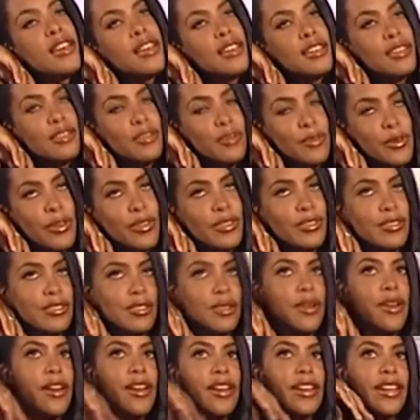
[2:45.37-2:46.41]
how people would
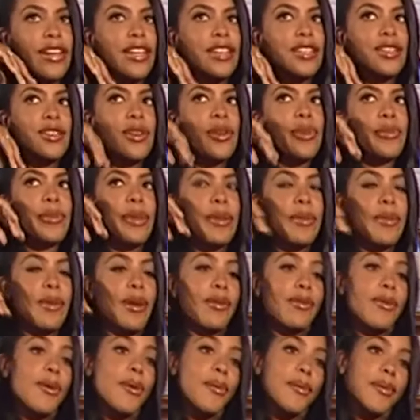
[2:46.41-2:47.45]
receive her music. When
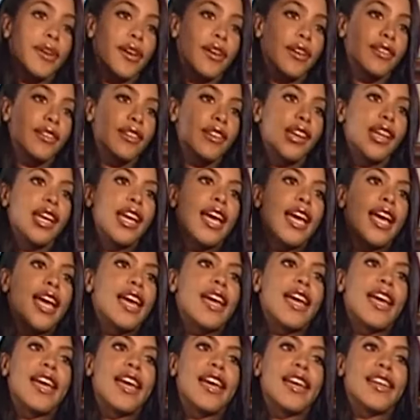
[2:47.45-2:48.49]
the album went gold,
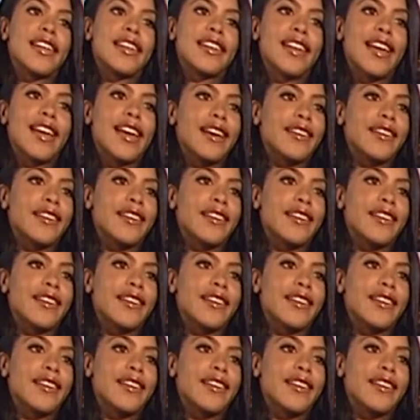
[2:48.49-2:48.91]
she knew she